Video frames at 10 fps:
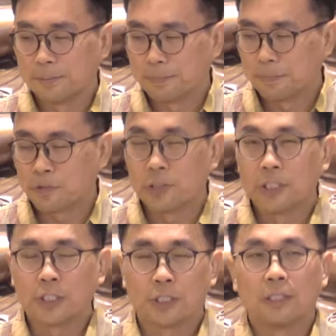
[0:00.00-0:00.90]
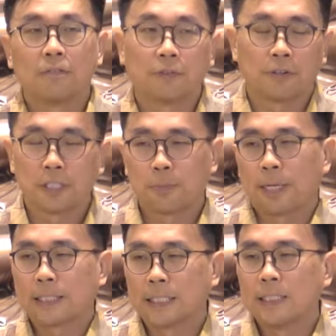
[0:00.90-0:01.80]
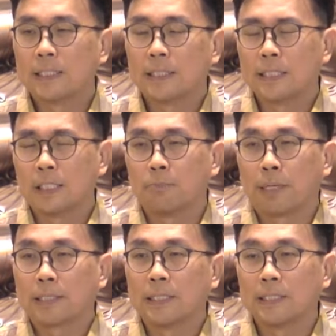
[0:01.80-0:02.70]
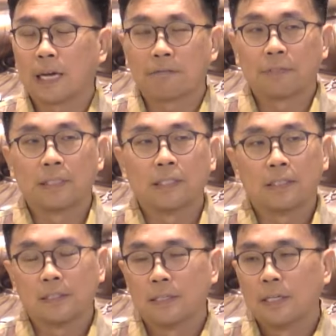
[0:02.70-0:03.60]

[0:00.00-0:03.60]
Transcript: traditional forest practice, this is practiced after